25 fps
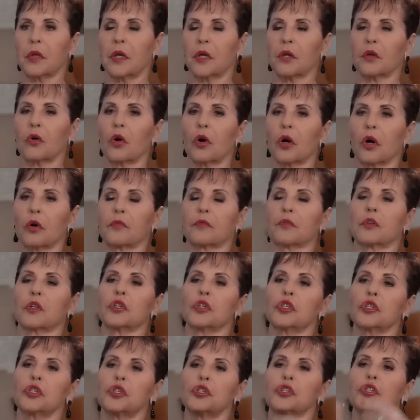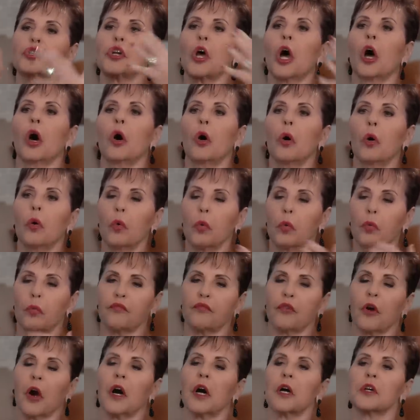in order to show,
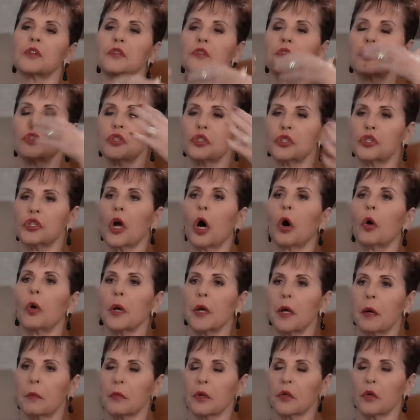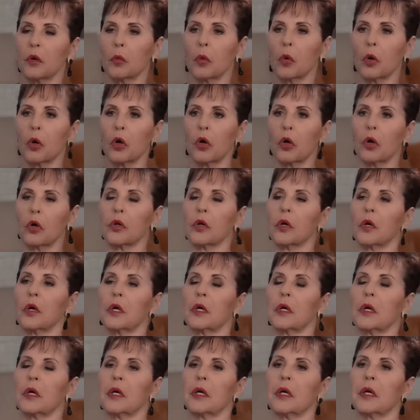for us to show him to the world,
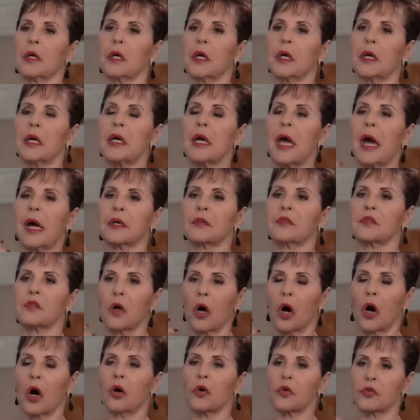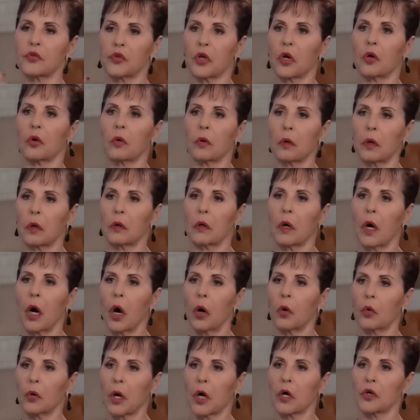he has to also
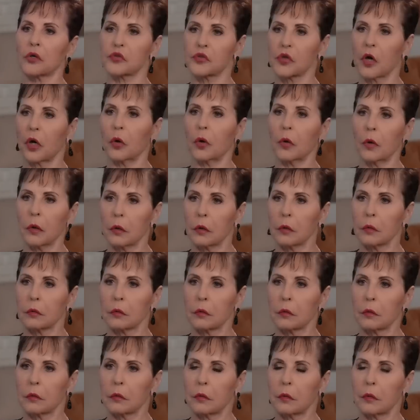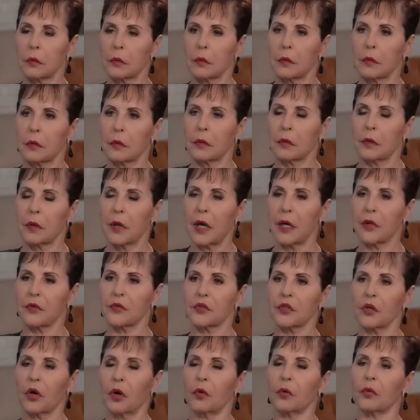own our soul. And
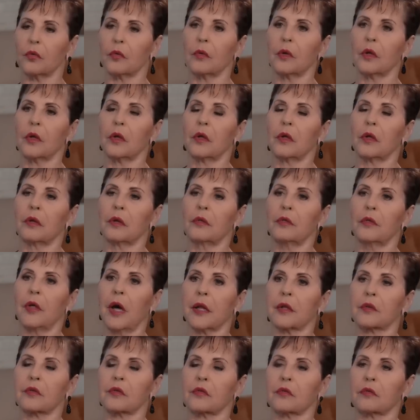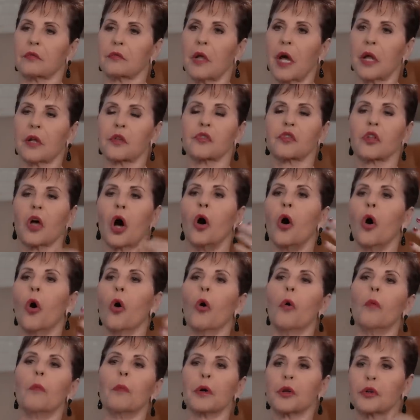so that's the
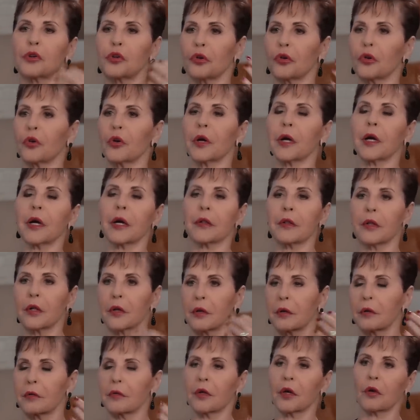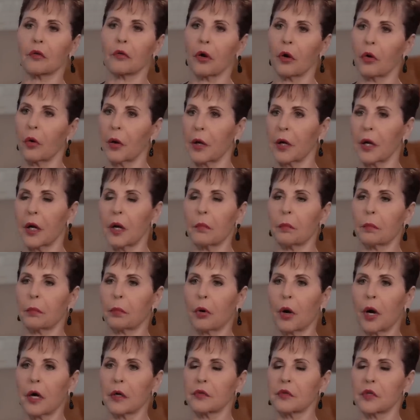whole maturing and the growing up
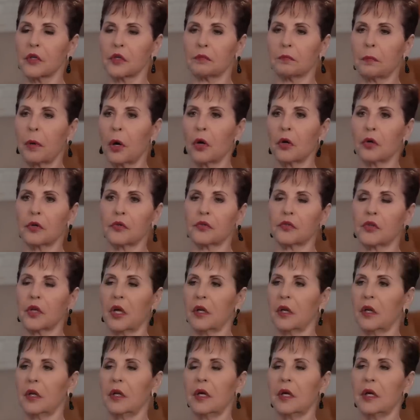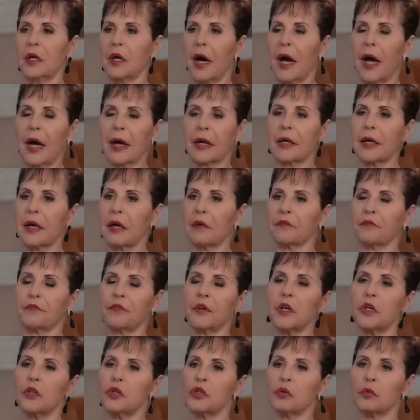process. Paul said, I can't
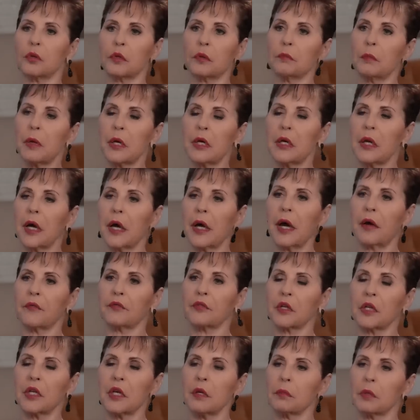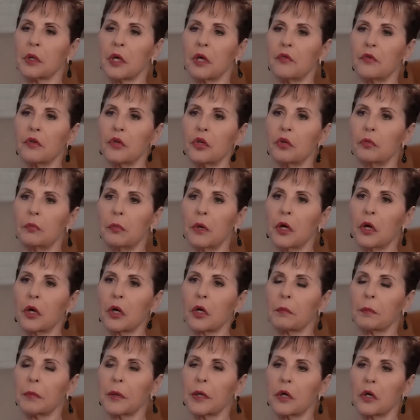feed you with meat. I have to keep giving you
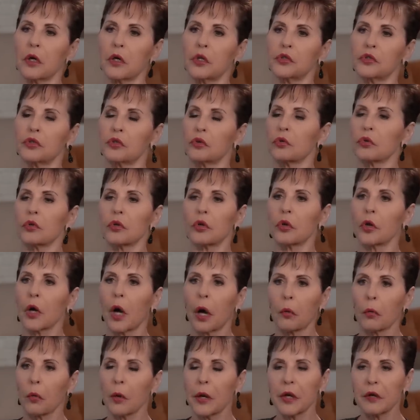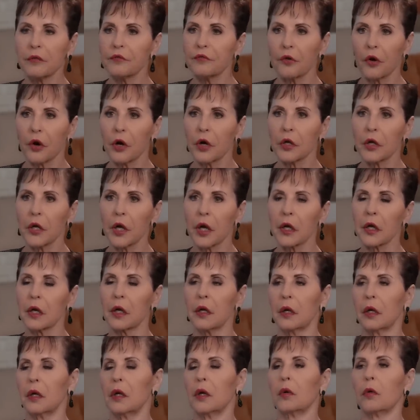milk because you're not ready for it yet.
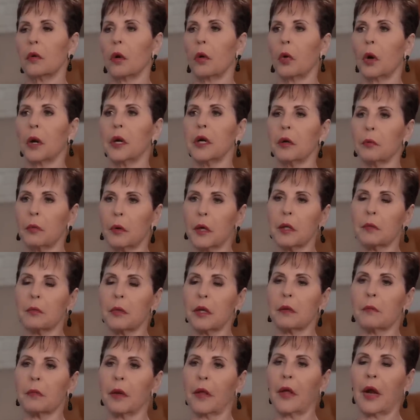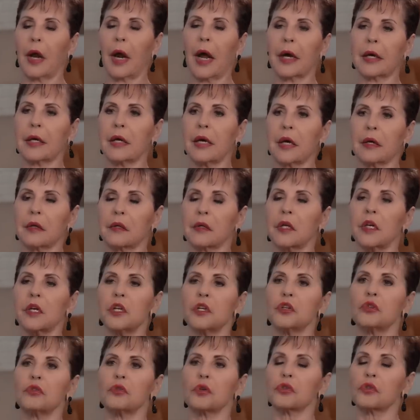Well, what do you really mean by that? I can't
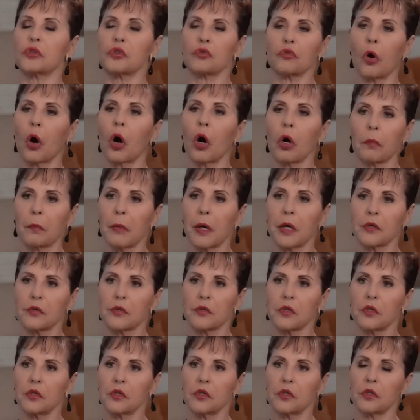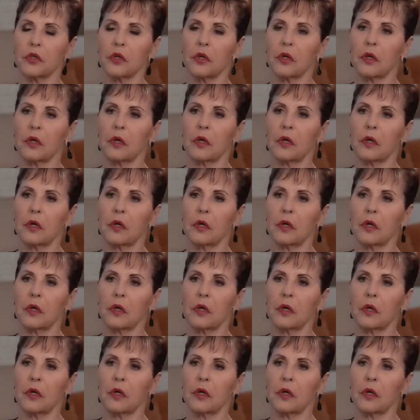teach you a strong message.